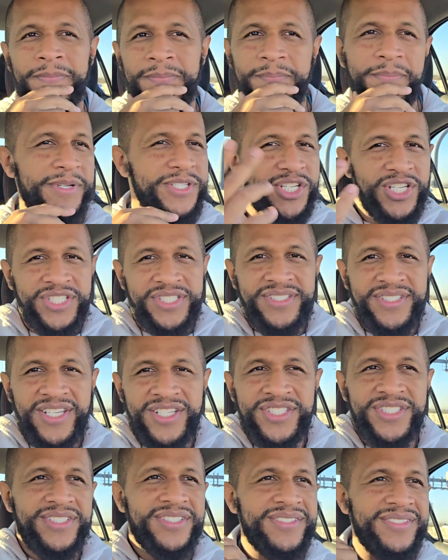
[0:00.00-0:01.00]
But just
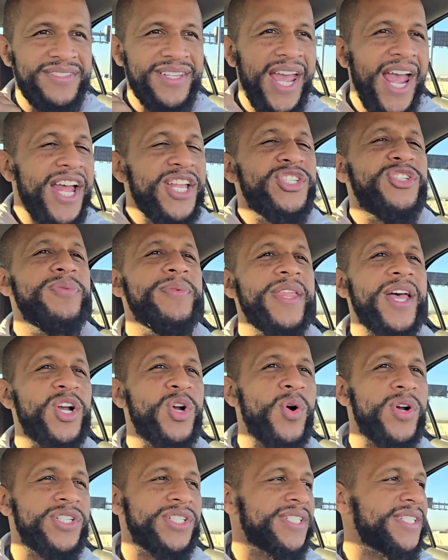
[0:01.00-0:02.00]
answer me that
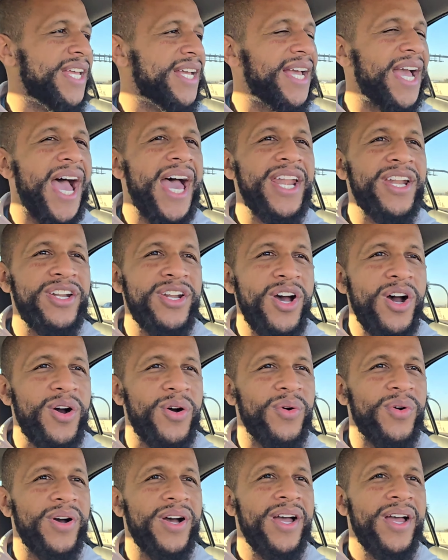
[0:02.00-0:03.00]
question, because I gotta
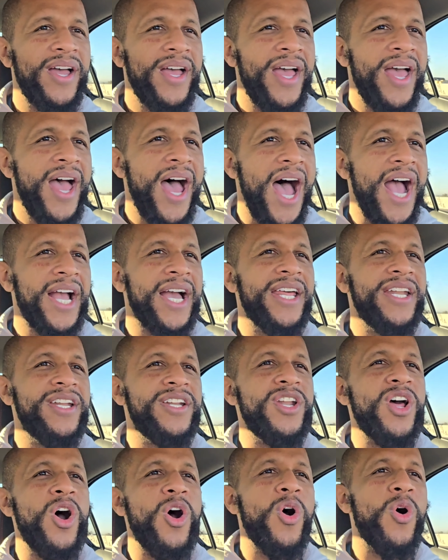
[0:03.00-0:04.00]
know. I gotta
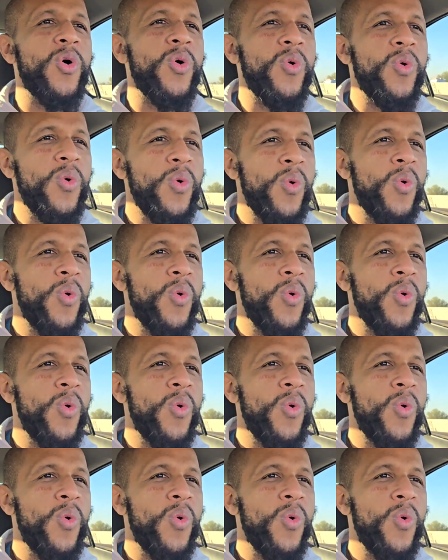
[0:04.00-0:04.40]
know